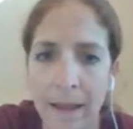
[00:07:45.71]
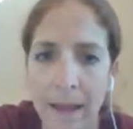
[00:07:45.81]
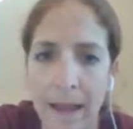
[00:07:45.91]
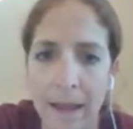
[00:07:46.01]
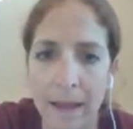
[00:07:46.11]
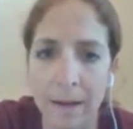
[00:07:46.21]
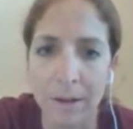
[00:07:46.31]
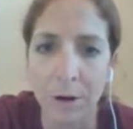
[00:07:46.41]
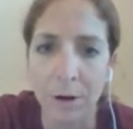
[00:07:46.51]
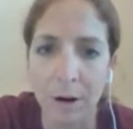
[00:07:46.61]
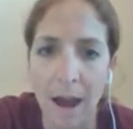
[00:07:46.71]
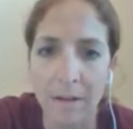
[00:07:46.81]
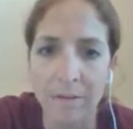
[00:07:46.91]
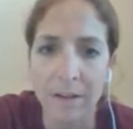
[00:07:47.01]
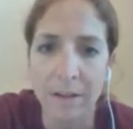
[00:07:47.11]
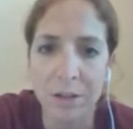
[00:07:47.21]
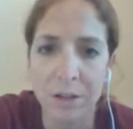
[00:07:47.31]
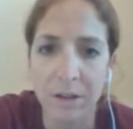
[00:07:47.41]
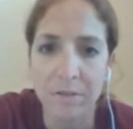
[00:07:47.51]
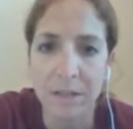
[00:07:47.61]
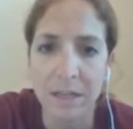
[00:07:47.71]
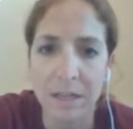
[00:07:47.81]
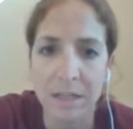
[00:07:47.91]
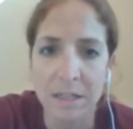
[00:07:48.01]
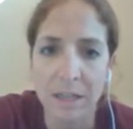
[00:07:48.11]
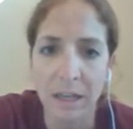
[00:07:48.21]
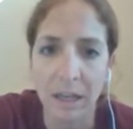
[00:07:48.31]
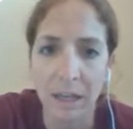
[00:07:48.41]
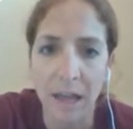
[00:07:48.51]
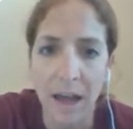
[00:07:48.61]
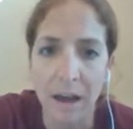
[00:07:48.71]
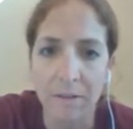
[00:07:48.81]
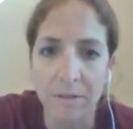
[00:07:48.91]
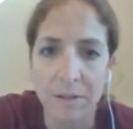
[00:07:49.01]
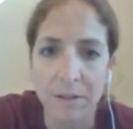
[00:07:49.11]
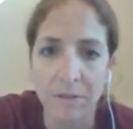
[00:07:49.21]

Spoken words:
And the graph is shifted to the left